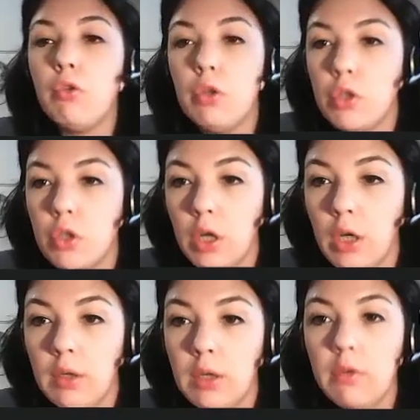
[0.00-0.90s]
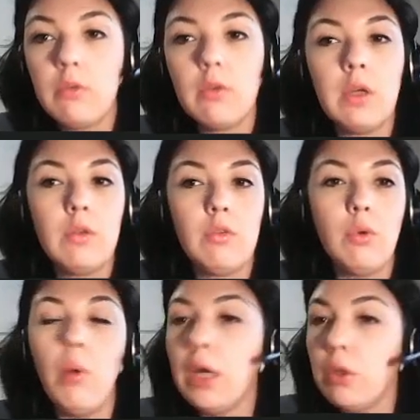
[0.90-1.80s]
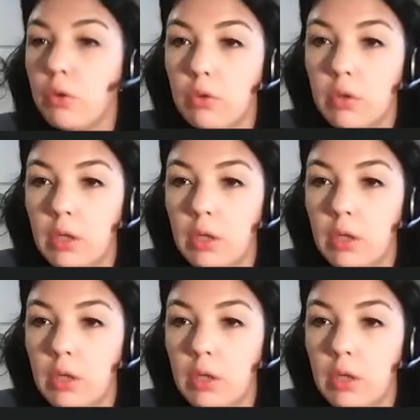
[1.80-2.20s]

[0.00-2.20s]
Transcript: surgery, yes, and so why not,